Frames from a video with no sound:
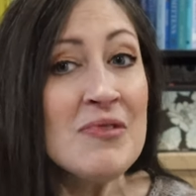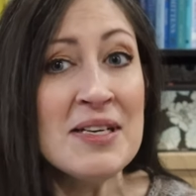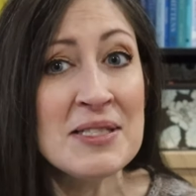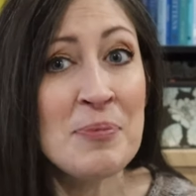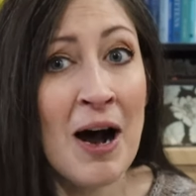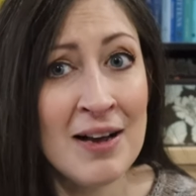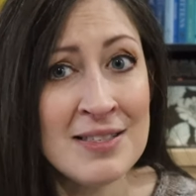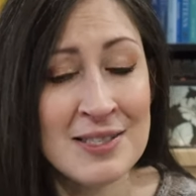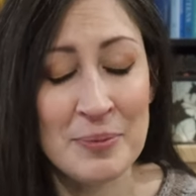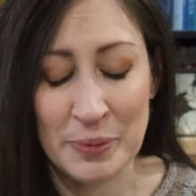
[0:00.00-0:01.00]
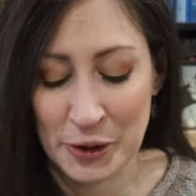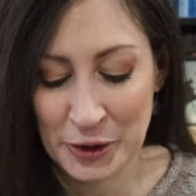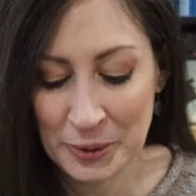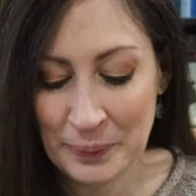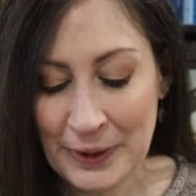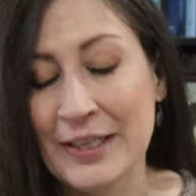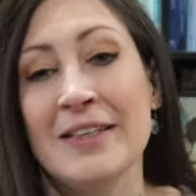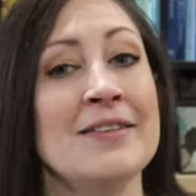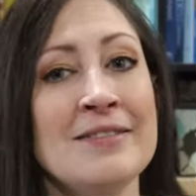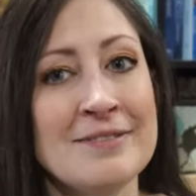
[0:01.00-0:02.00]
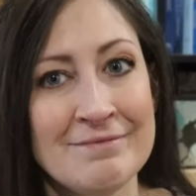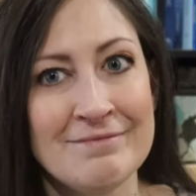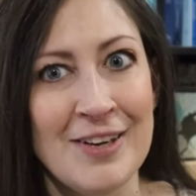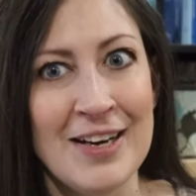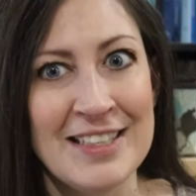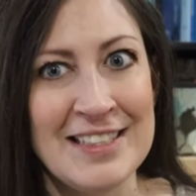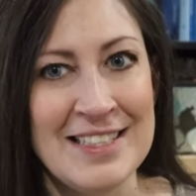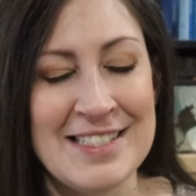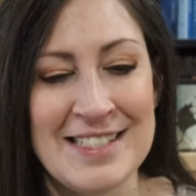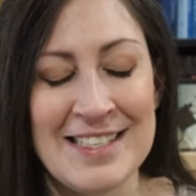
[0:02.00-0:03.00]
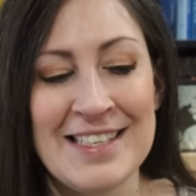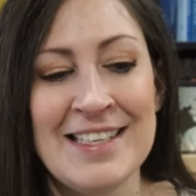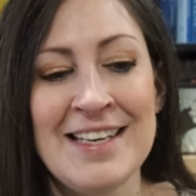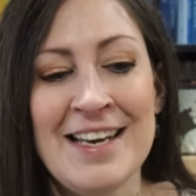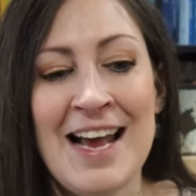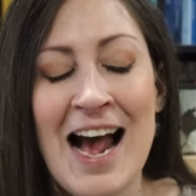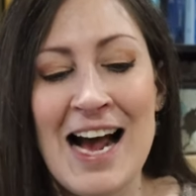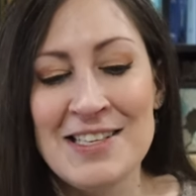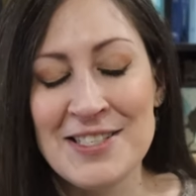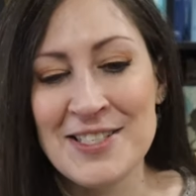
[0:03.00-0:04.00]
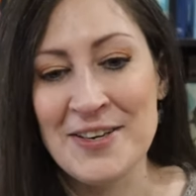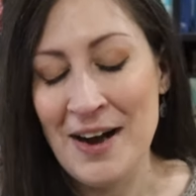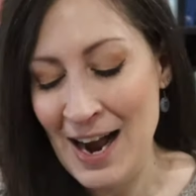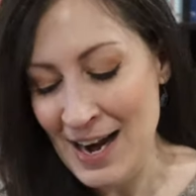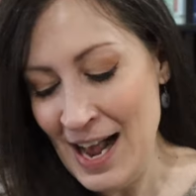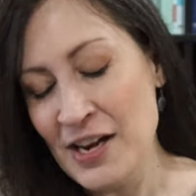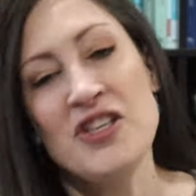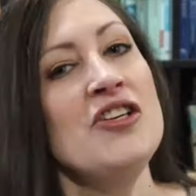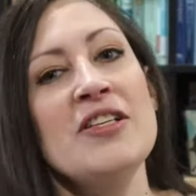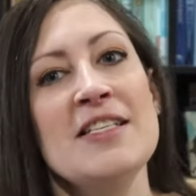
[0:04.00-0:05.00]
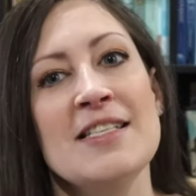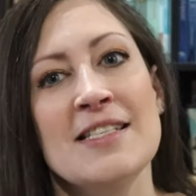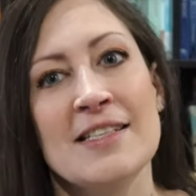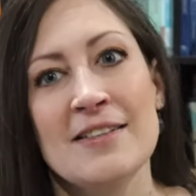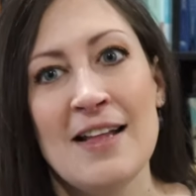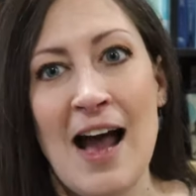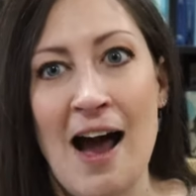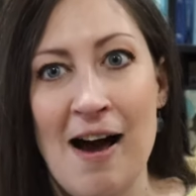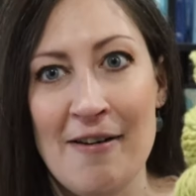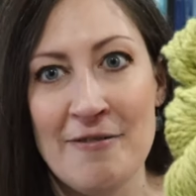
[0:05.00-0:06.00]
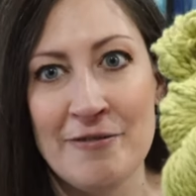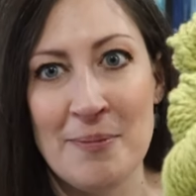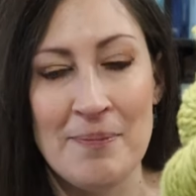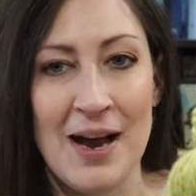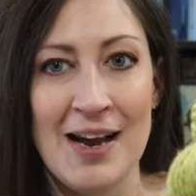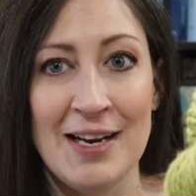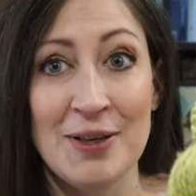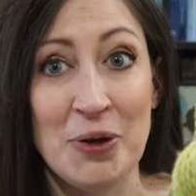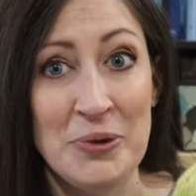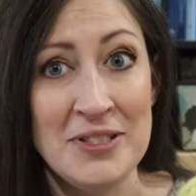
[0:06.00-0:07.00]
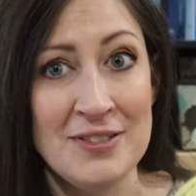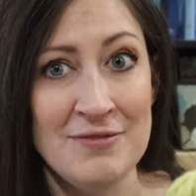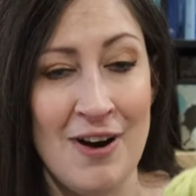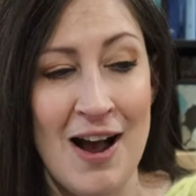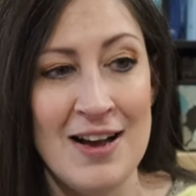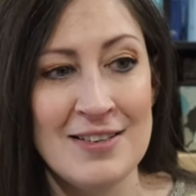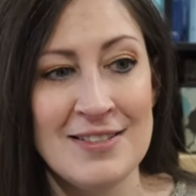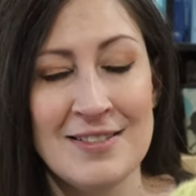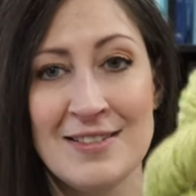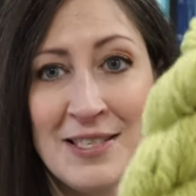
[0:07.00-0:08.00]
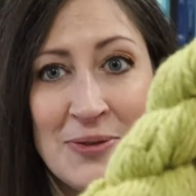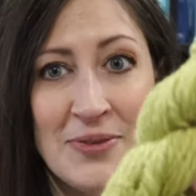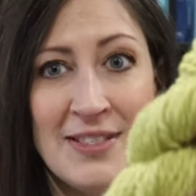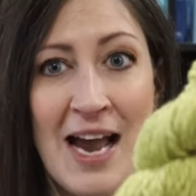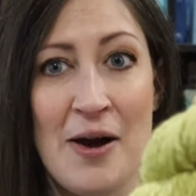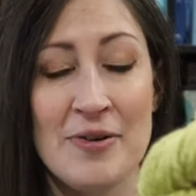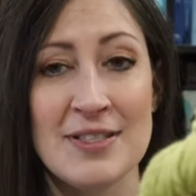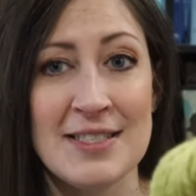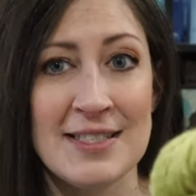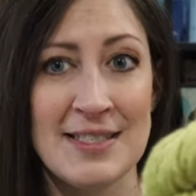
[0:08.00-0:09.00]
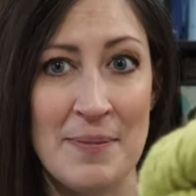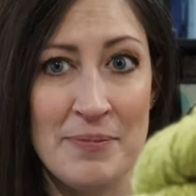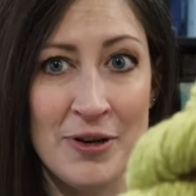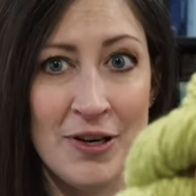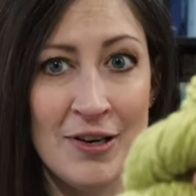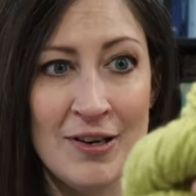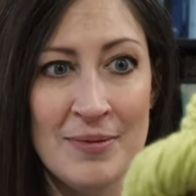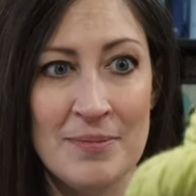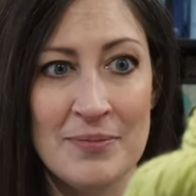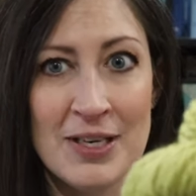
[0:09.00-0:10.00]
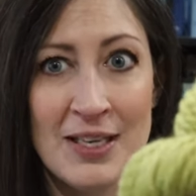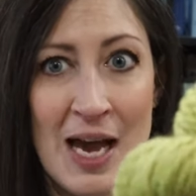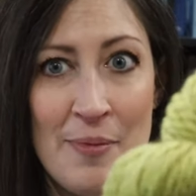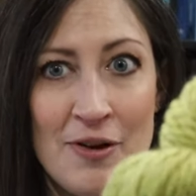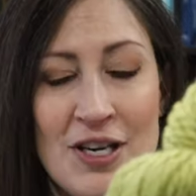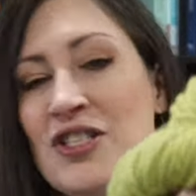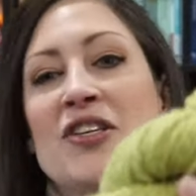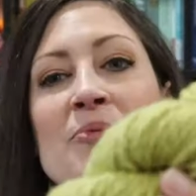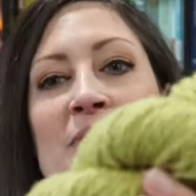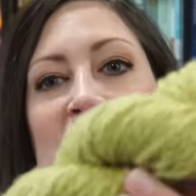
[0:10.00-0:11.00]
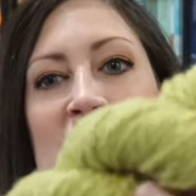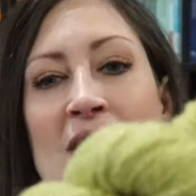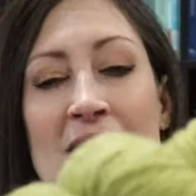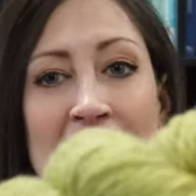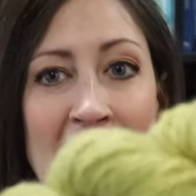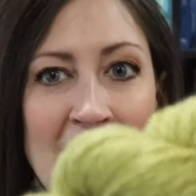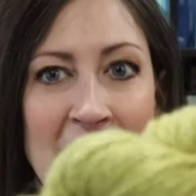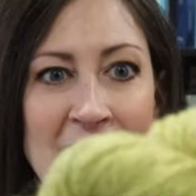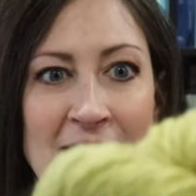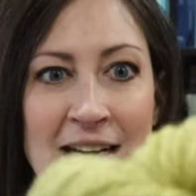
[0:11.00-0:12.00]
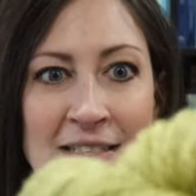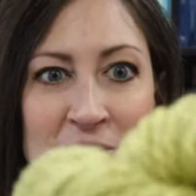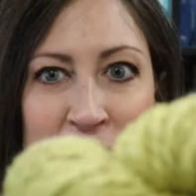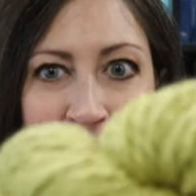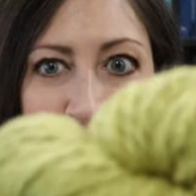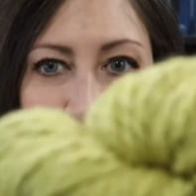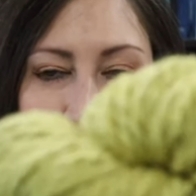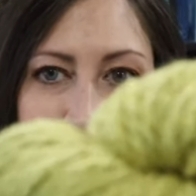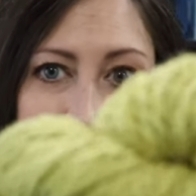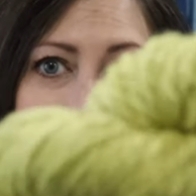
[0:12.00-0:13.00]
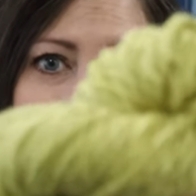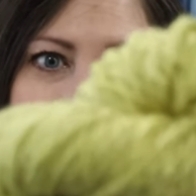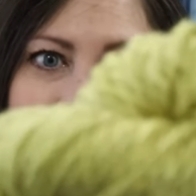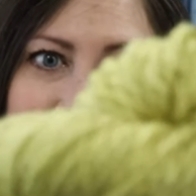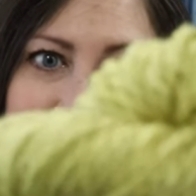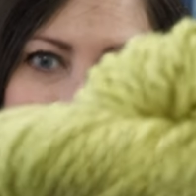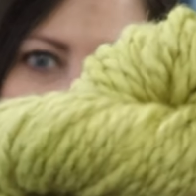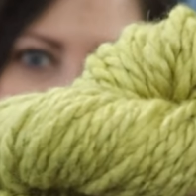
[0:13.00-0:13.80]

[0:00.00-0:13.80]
It's possible, but not easy. And so I actually still have my goldenrod. This was our December collaboration, which again, I, I used goldenrod and dipped